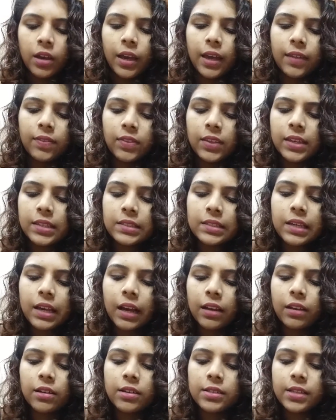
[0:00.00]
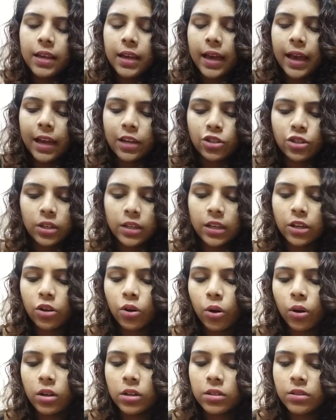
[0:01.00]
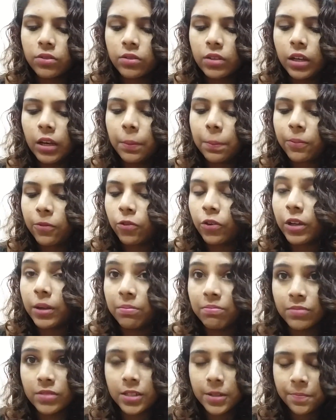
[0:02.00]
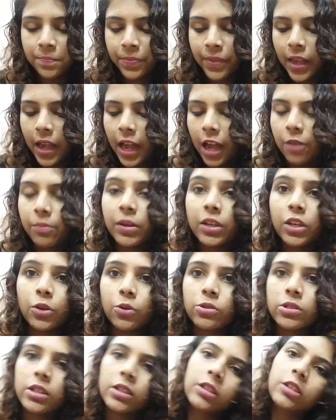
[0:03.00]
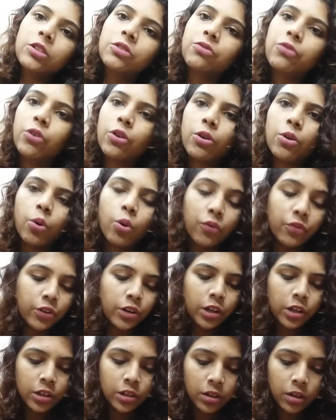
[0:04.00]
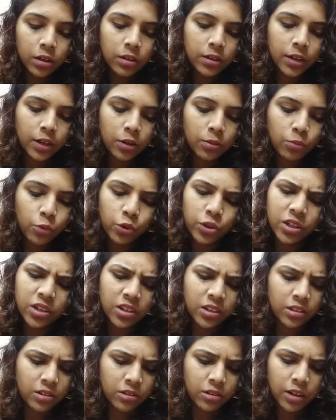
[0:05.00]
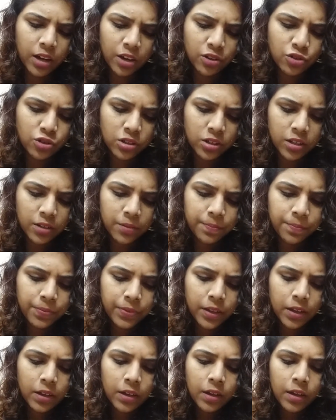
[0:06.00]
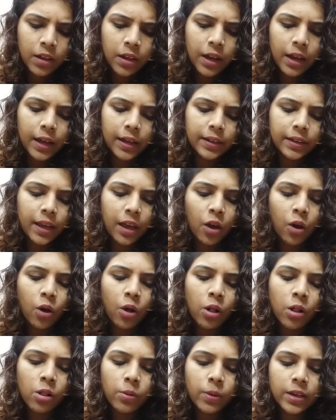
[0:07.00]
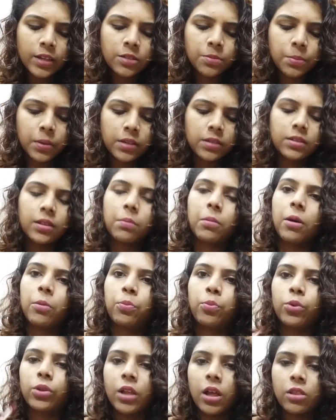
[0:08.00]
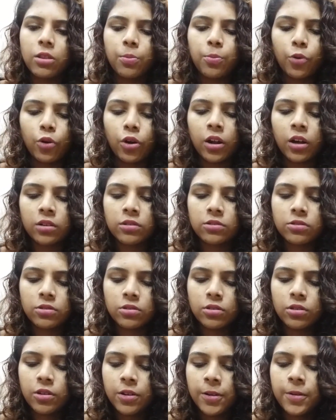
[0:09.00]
And these colors are actually called the lip creams. I have been using this for over a year now, more than a year actually. And I always mix them up with other products,